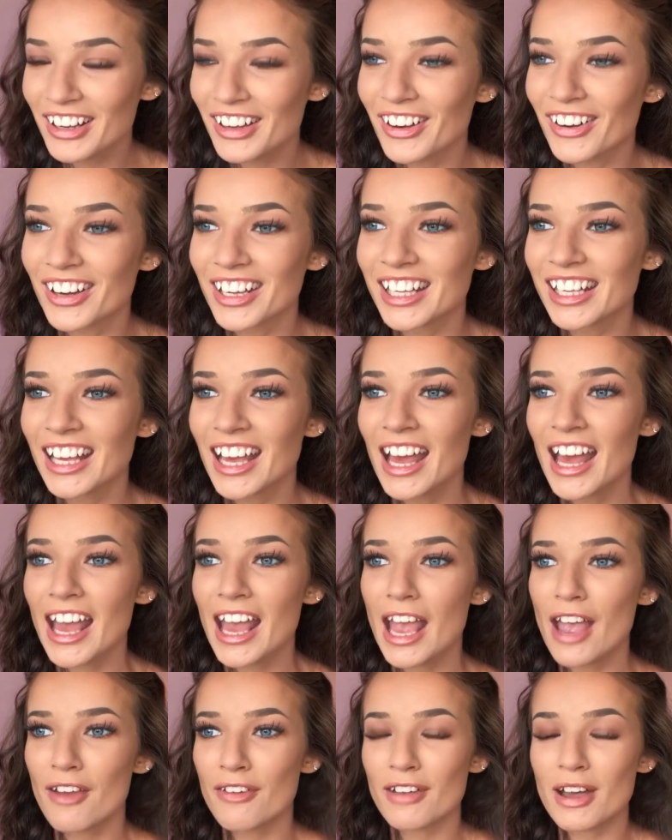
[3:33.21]
Like,
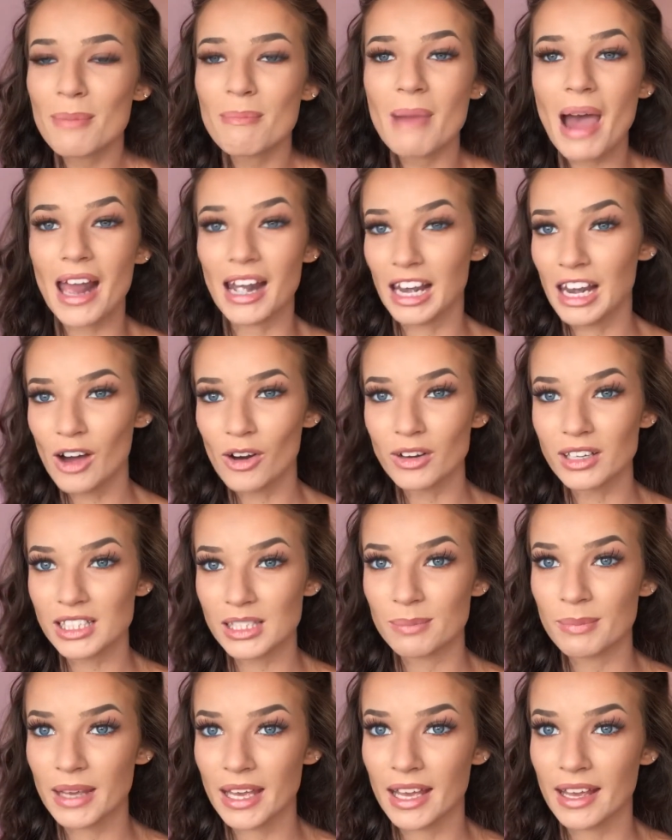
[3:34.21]
if a man
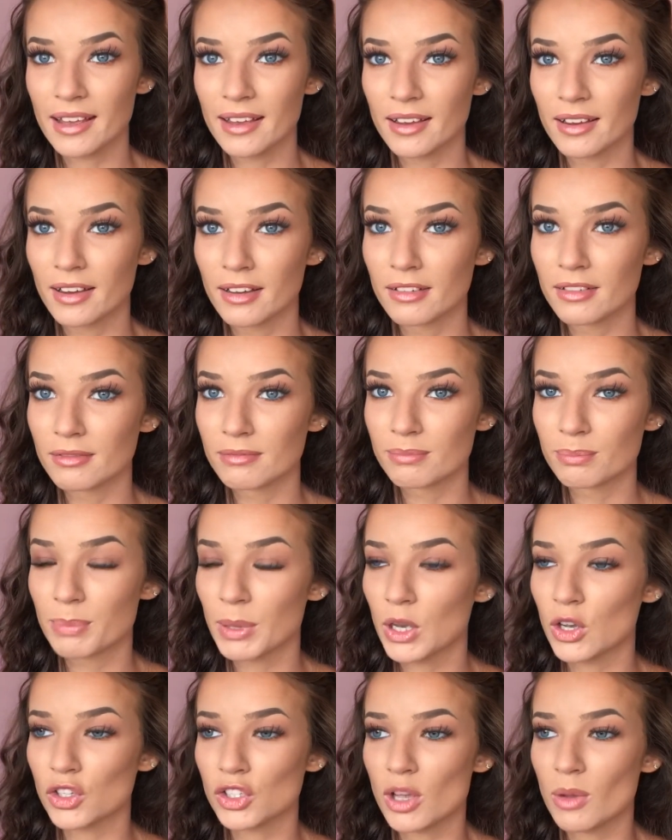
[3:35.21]
liked me
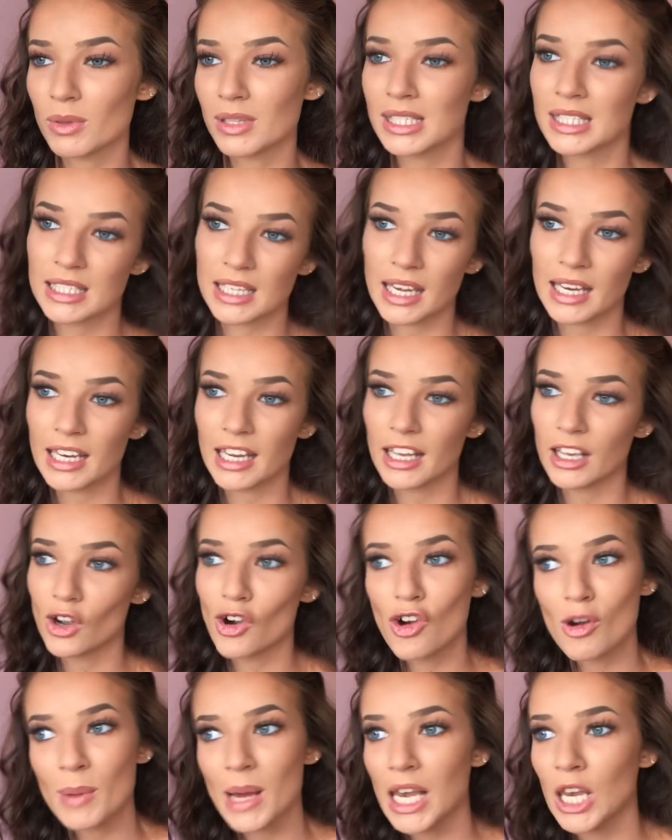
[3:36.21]
because I was skinny,
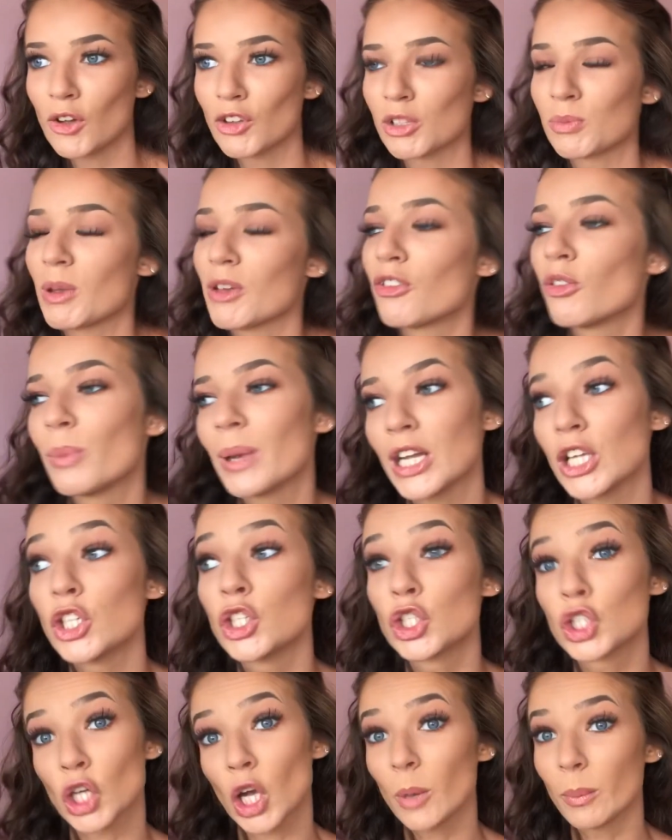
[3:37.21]
or a man liked me for being
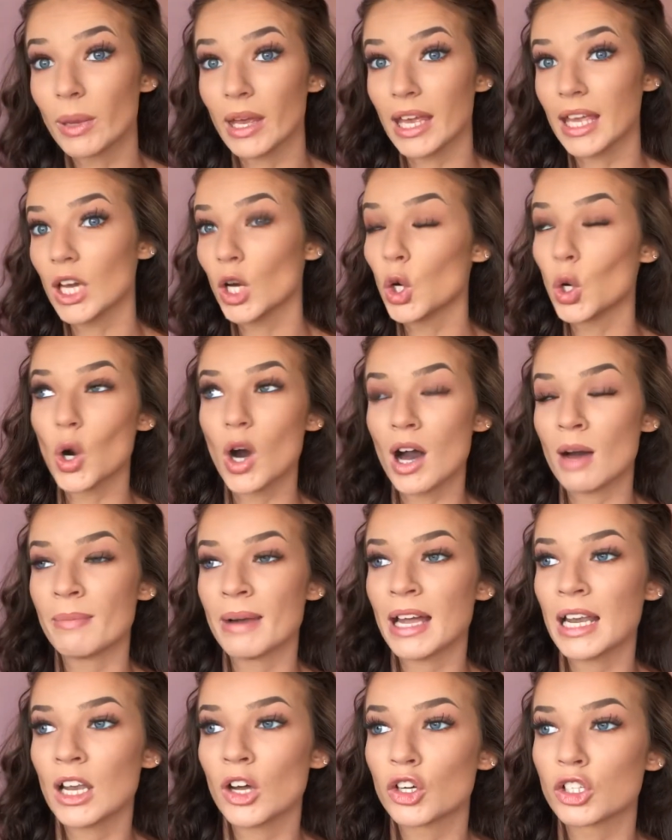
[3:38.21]
chubby, or a
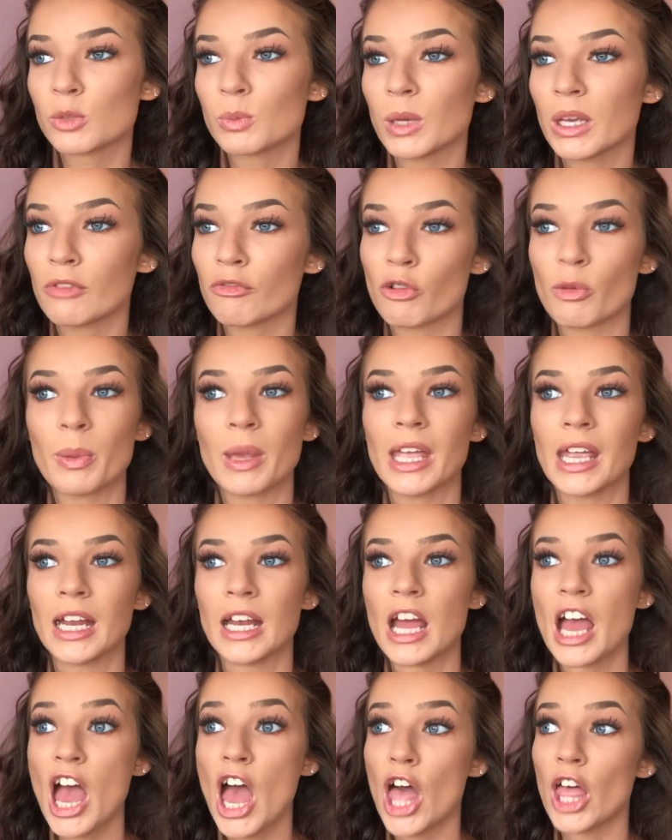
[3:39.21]
man liked me for
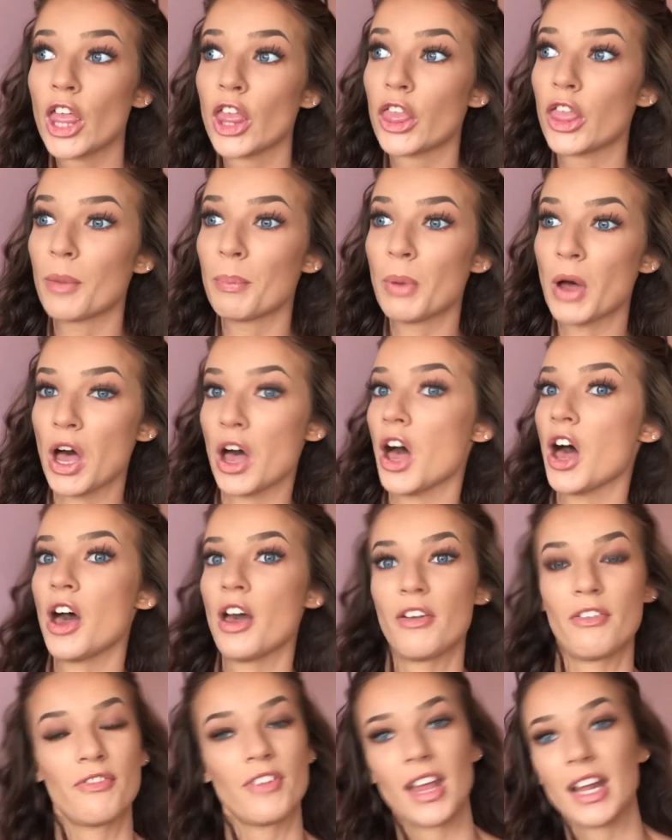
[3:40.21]
being the
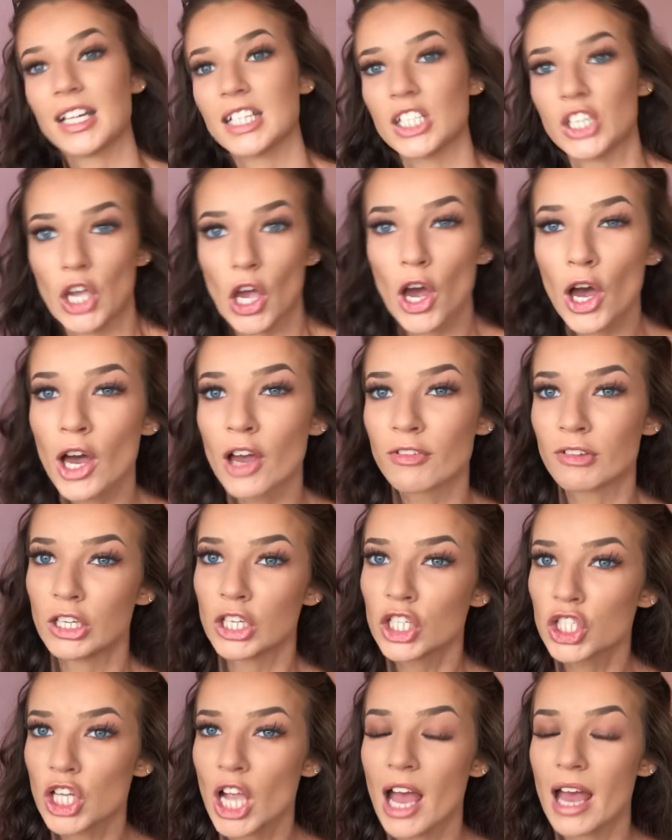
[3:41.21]
perfect curvy
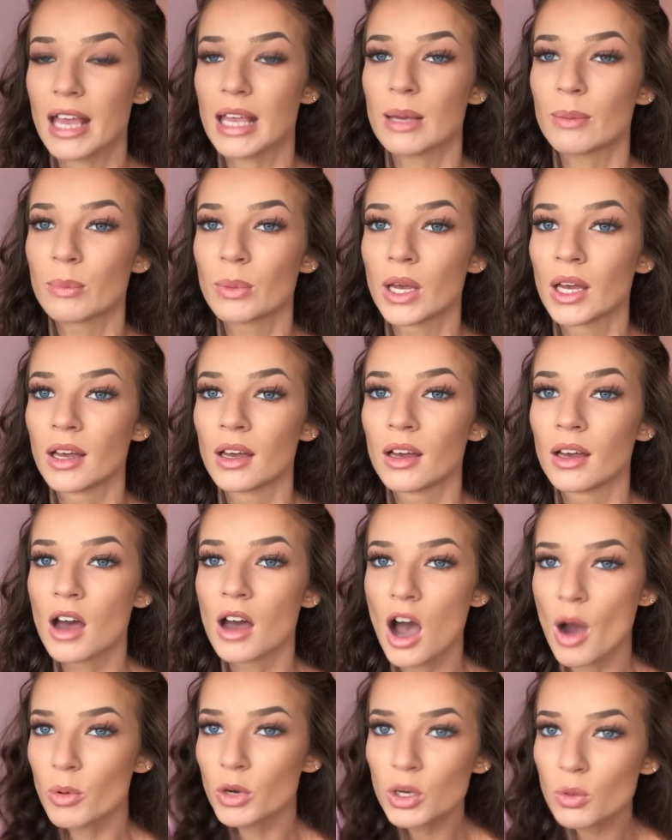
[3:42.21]
shape,
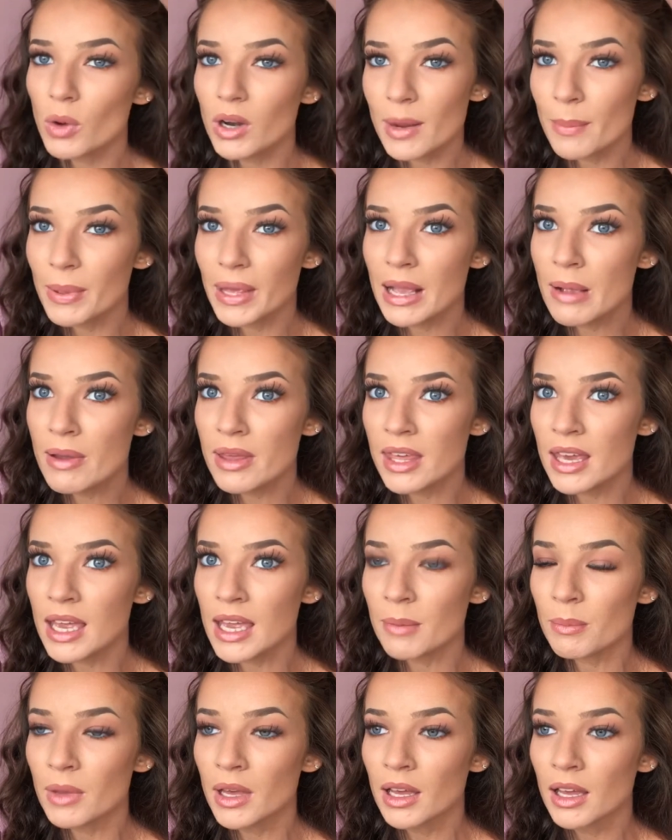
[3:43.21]
I wouldn't want to be with
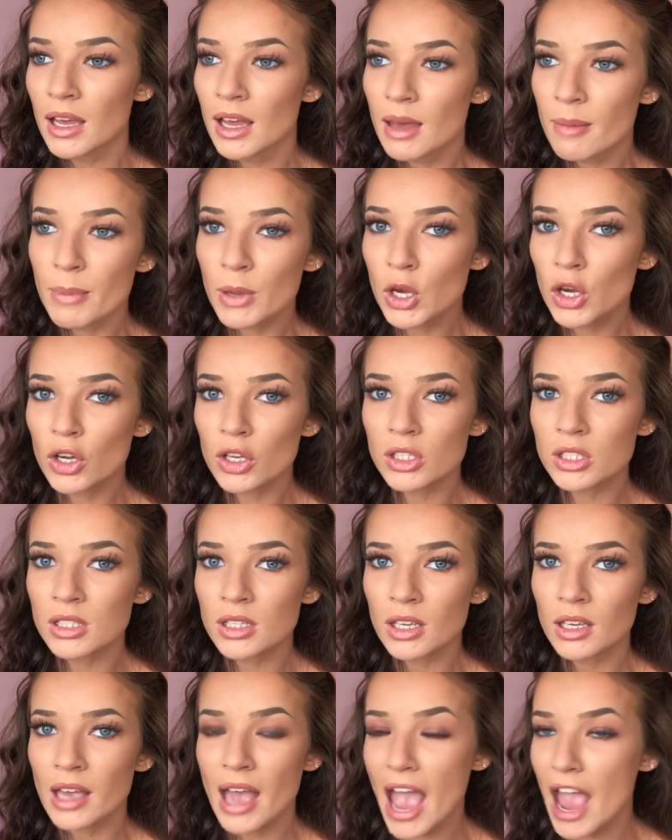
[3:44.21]
him,
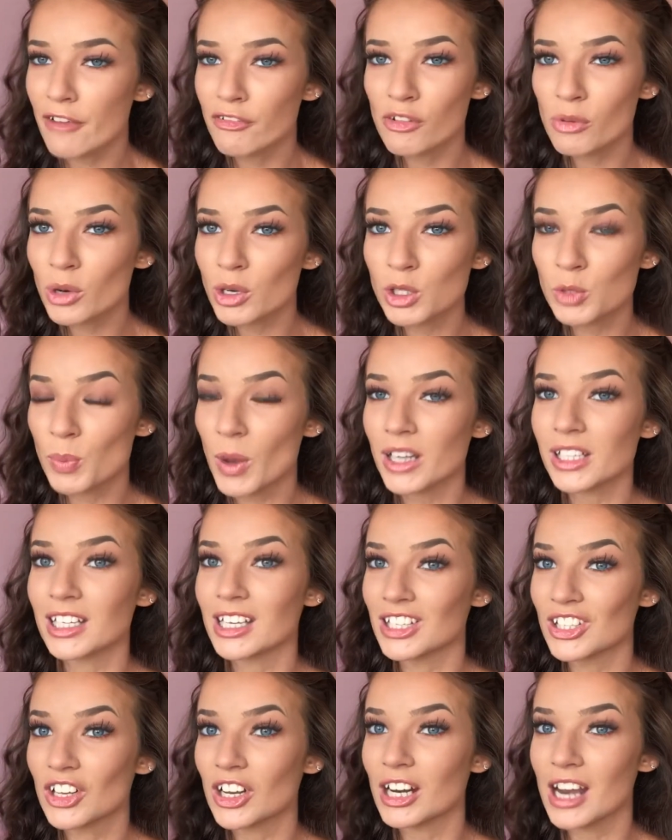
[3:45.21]
because everyone's
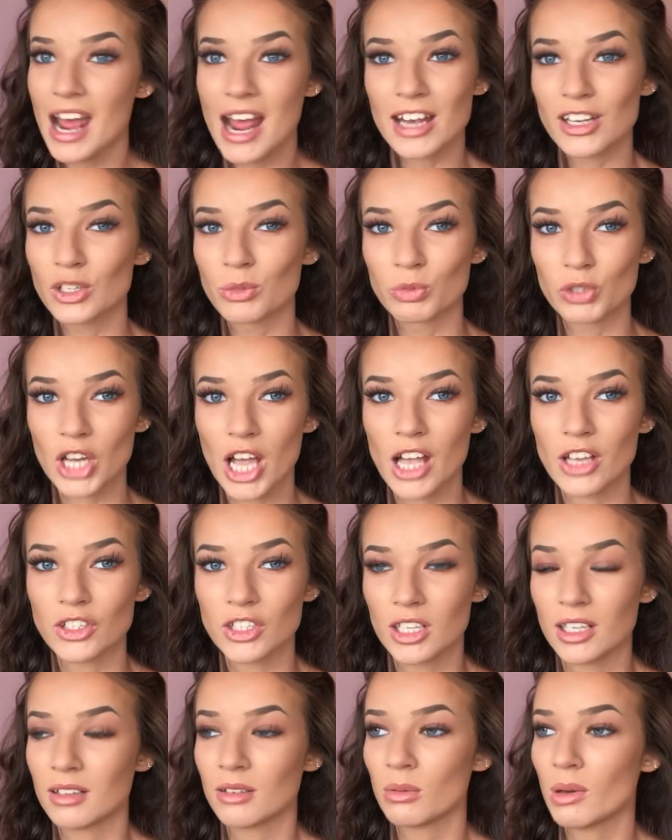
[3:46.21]
body is going to end up changing.